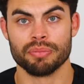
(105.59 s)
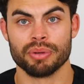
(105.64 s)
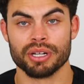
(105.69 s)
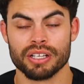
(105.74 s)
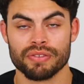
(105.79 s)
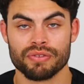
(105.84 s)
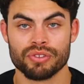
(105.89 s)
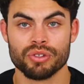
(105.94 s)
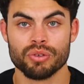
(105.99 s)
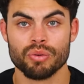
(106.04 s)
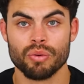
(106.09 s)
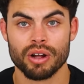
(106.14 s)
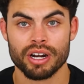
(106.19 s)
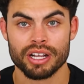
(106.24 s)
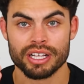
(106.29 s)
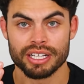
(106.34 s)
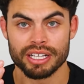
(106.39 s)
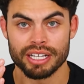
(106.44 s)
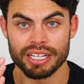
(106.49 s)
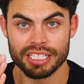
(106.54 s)
But if you want
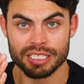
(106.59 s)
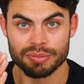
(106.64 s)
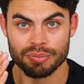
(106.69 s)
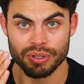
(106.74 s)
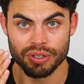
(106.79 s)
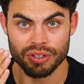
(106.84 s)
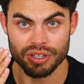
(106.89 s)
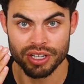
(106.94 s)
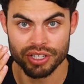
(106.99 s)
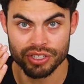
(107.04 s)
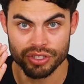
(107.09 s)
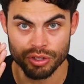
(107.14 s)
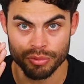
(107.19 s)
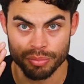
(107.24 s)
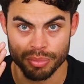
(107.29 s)
to experience your